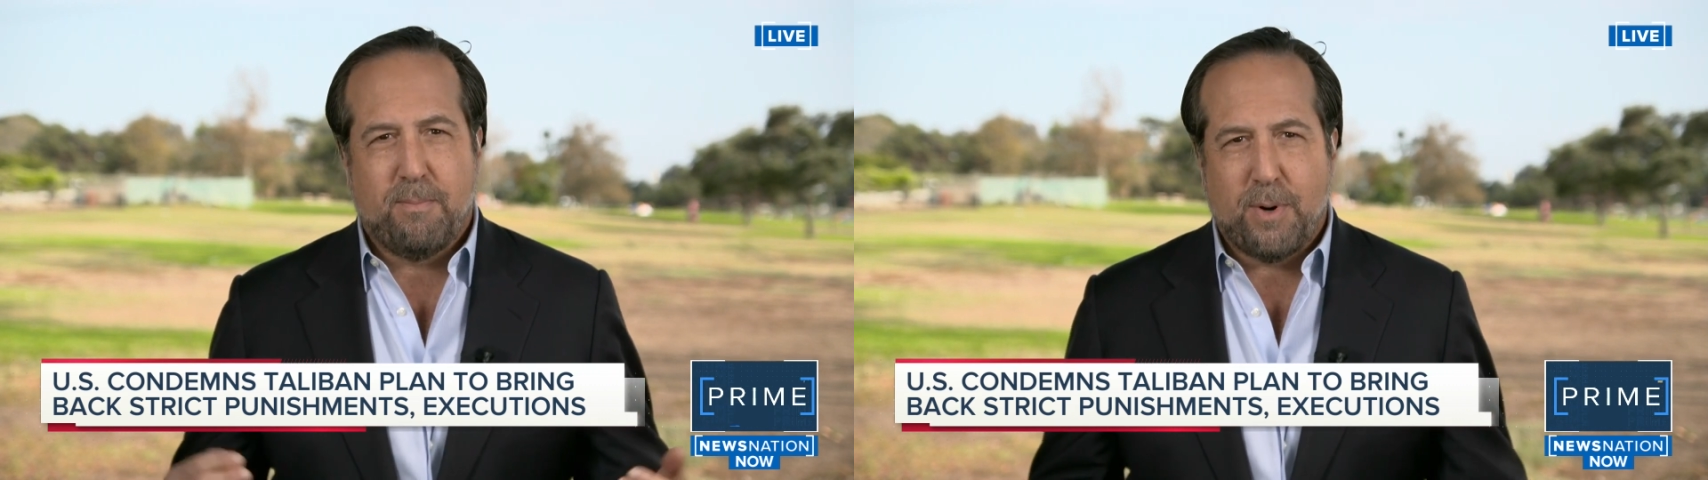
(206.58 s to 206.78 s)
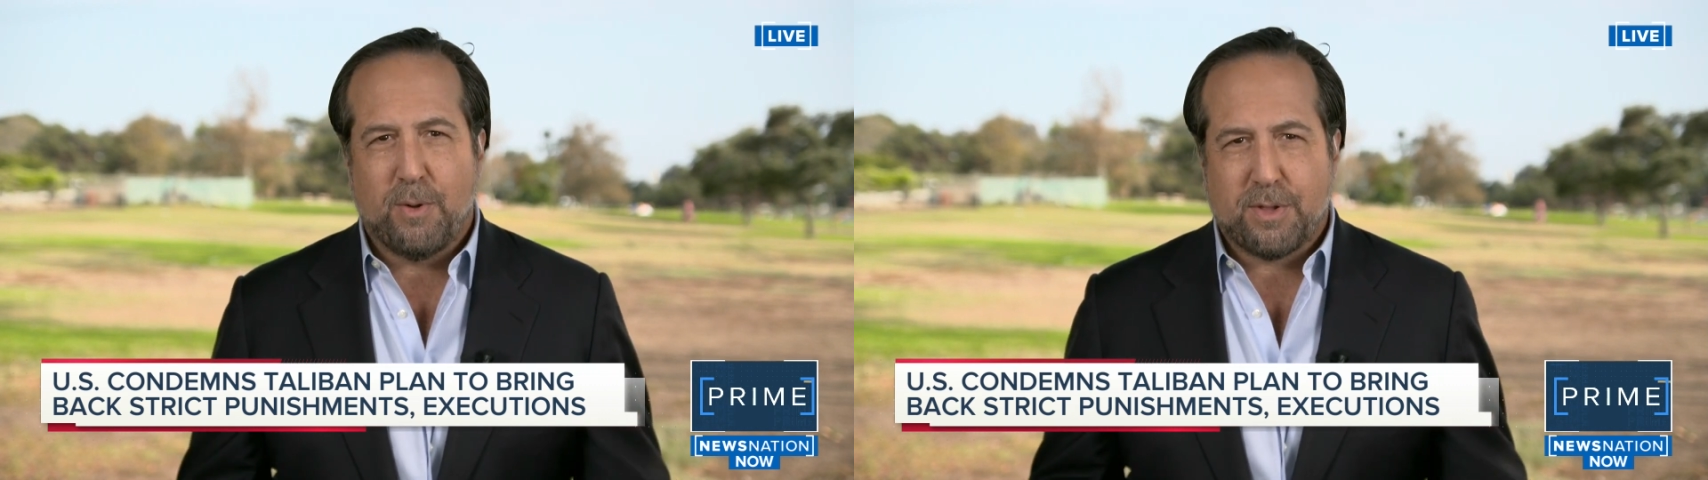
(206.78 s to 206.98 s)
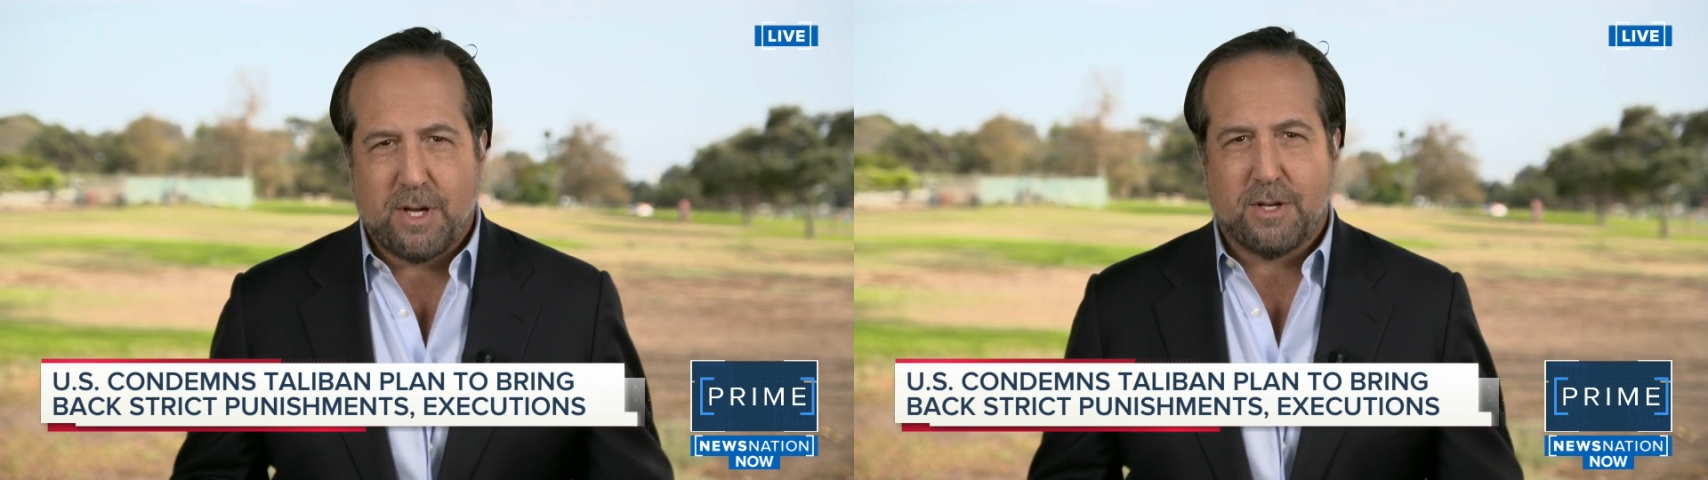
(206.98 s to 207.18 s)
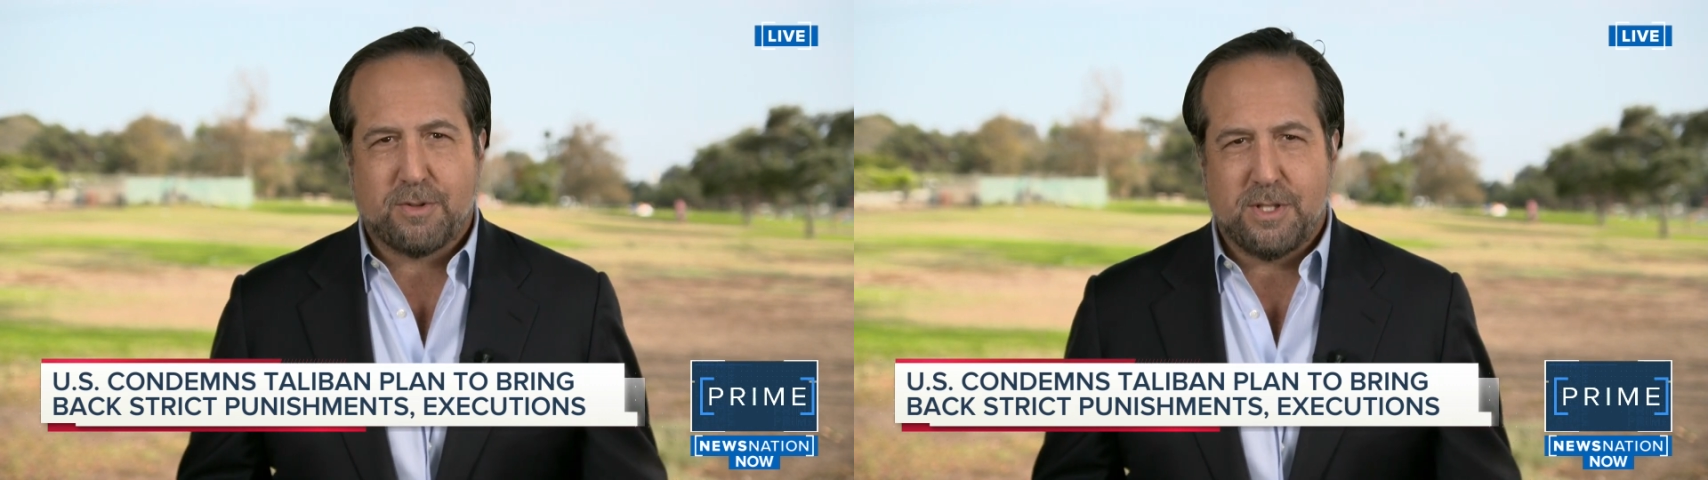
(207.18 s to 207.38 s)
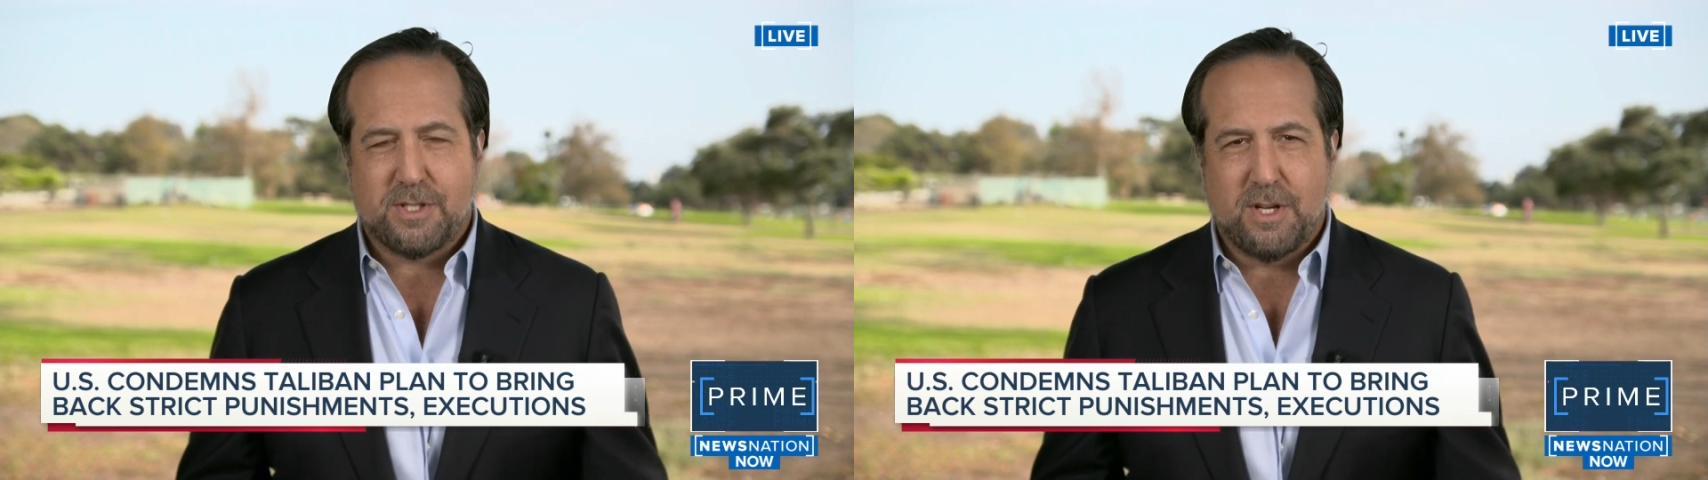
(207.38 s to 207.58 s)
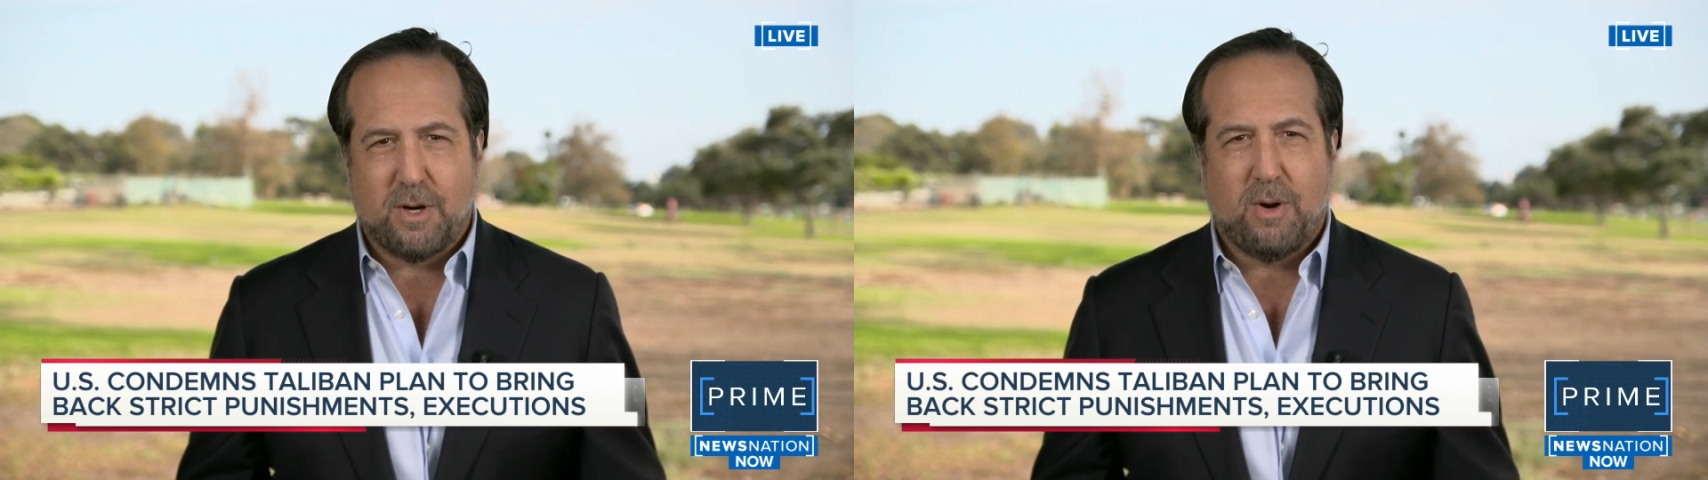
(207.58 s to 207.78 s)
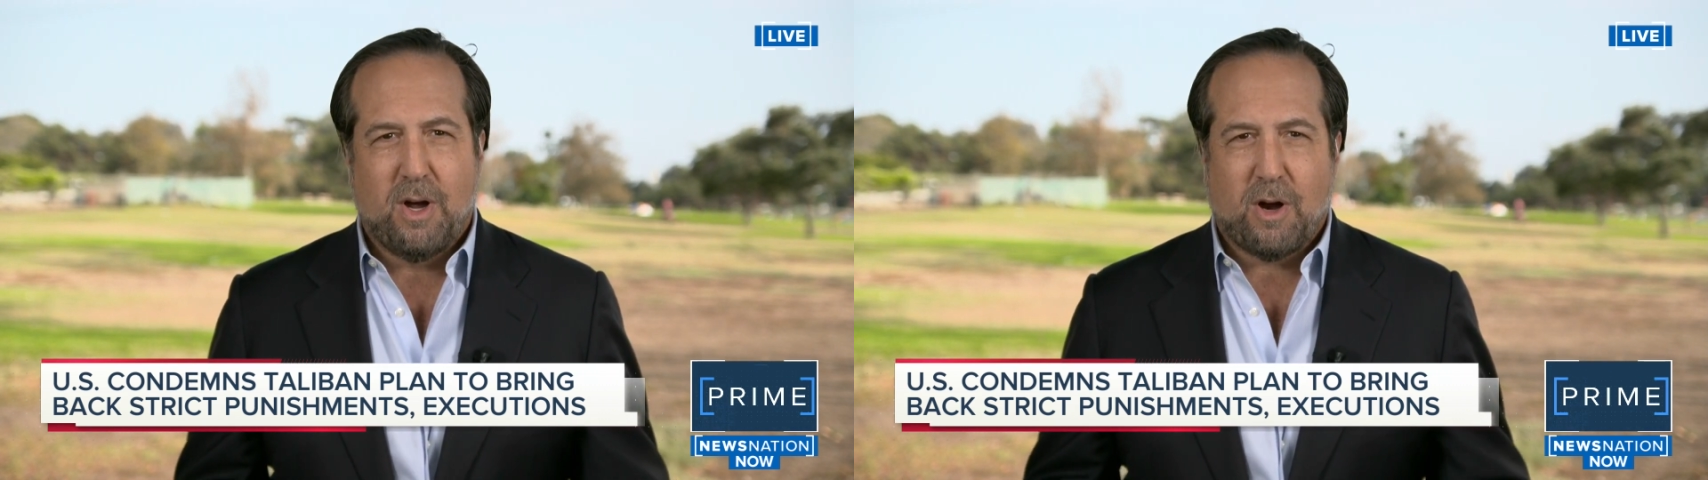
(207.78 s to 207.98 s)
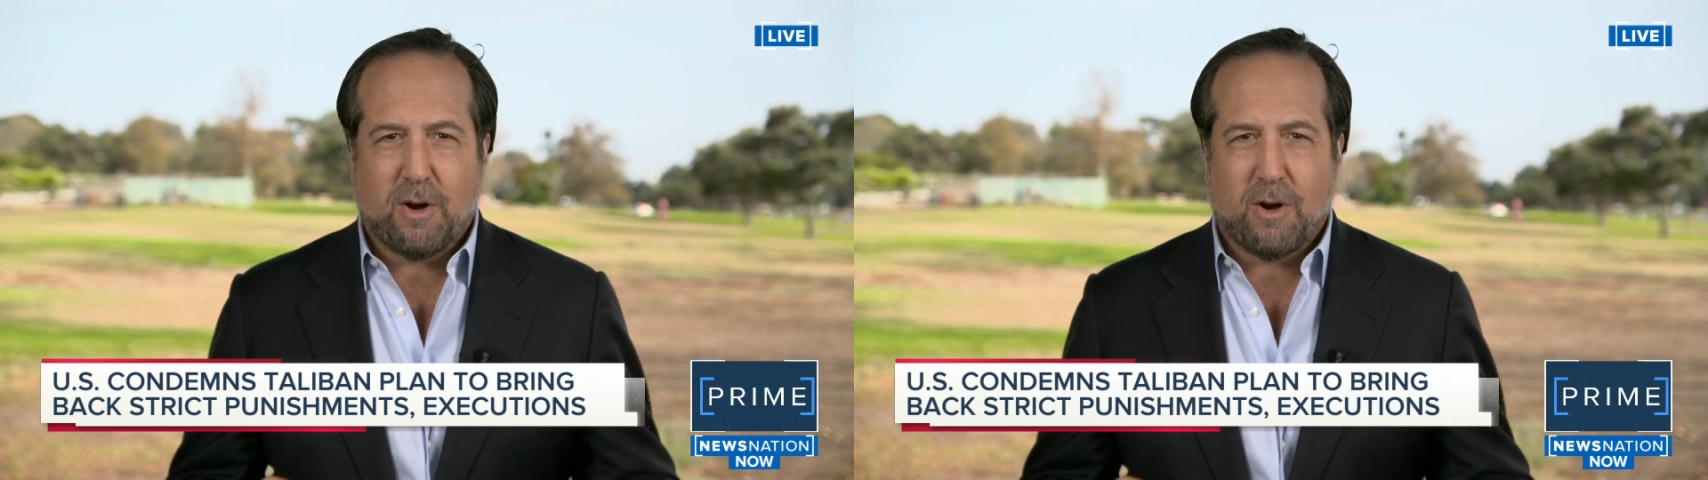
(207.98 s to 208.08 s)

Both countries, though,